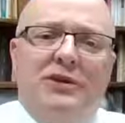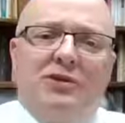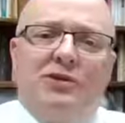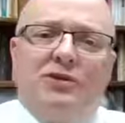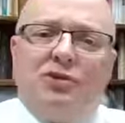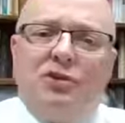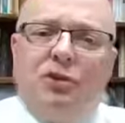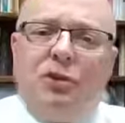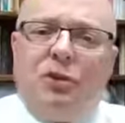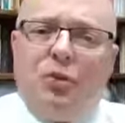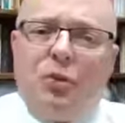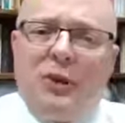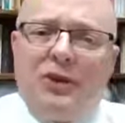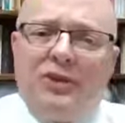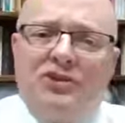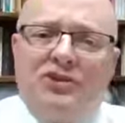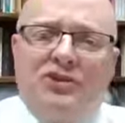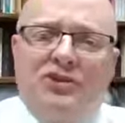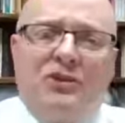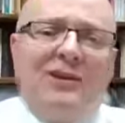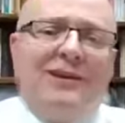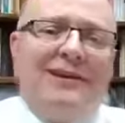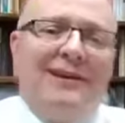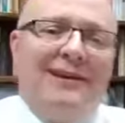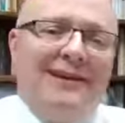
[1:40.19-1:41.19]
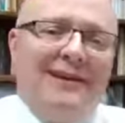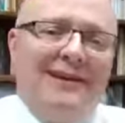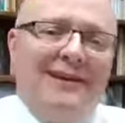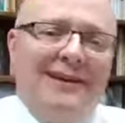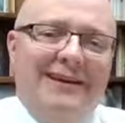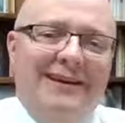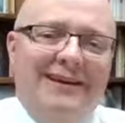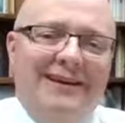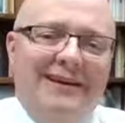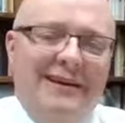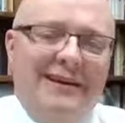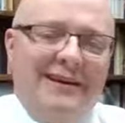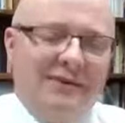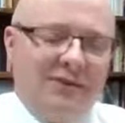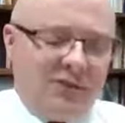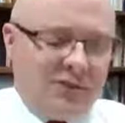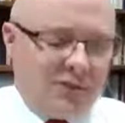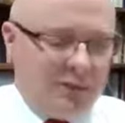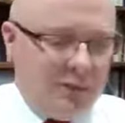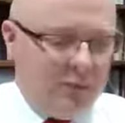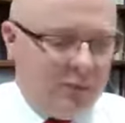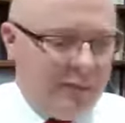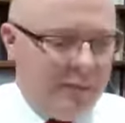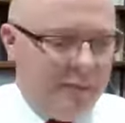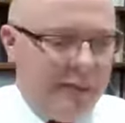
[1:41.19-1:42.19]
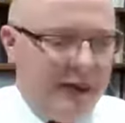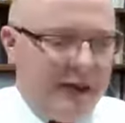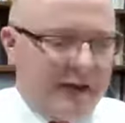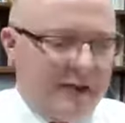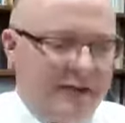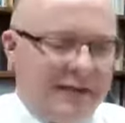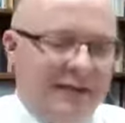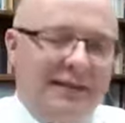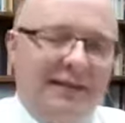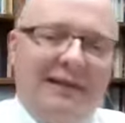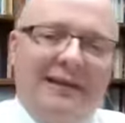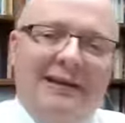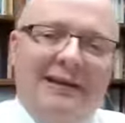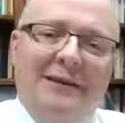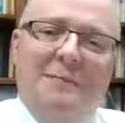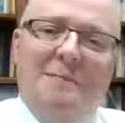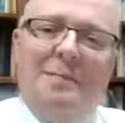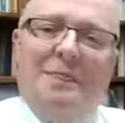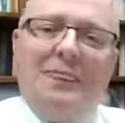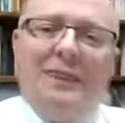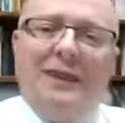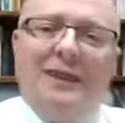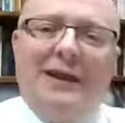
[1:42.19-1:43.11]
so richly and so abundantly,